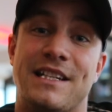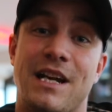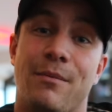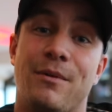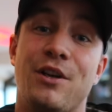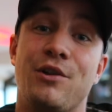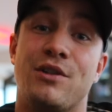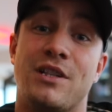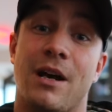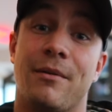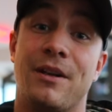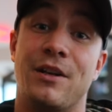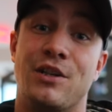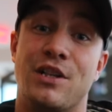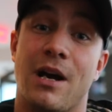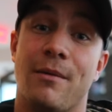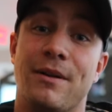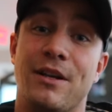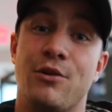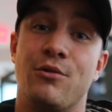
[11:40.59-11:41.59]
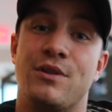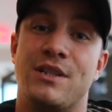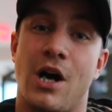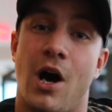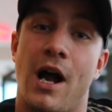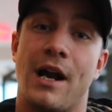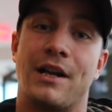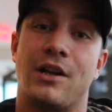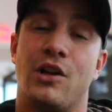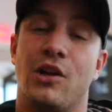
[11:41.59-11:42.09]

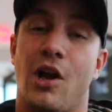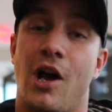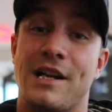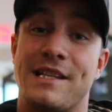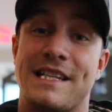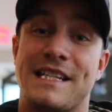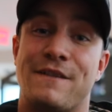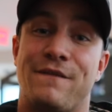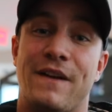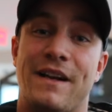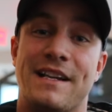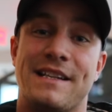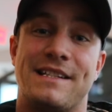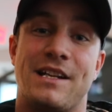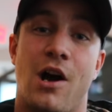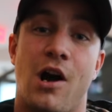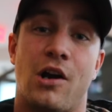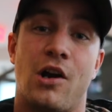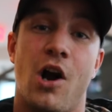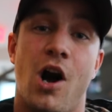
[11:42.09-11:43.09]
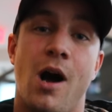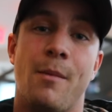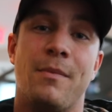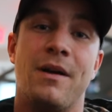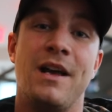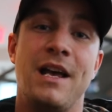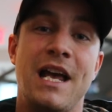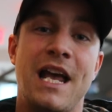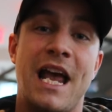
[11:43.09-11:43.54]
www.colossusfitness.com.